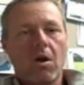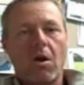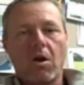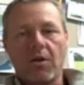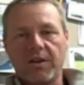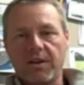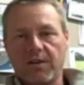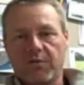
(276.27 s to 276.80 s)

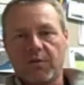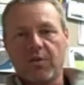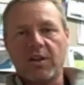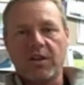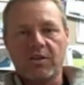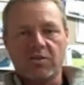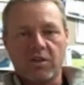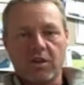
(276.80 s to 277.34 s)
all the different
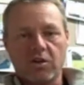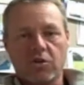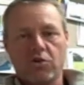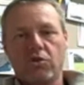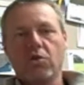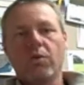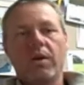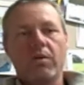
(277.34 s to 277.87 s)
things that you're
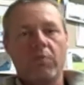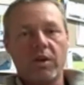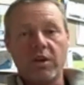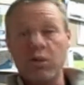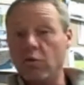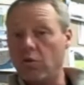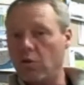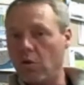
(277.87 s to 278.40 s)
doing
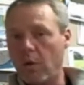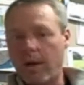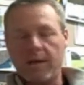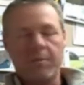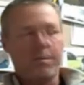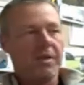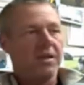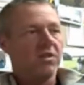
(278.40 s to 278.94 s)
when you do
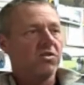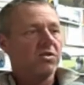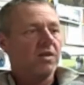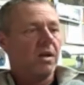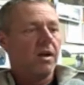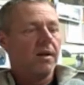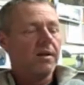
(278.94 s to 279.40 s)
it, because